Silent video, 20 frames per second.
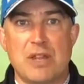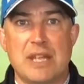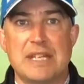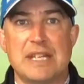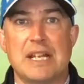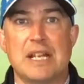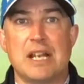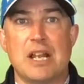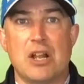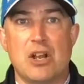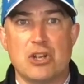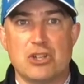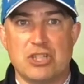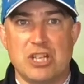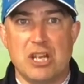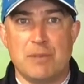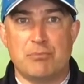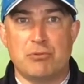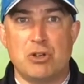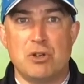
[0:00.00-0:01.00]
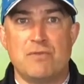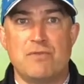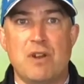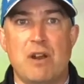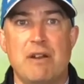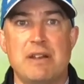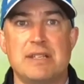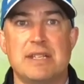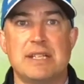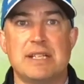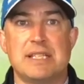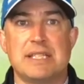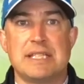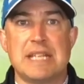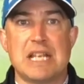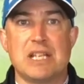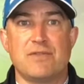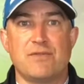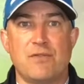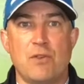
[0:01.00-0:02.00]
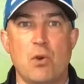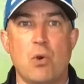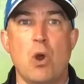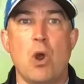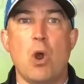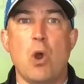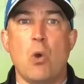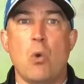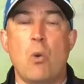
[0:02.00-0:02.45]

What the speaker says: They did it last year, proved very successful,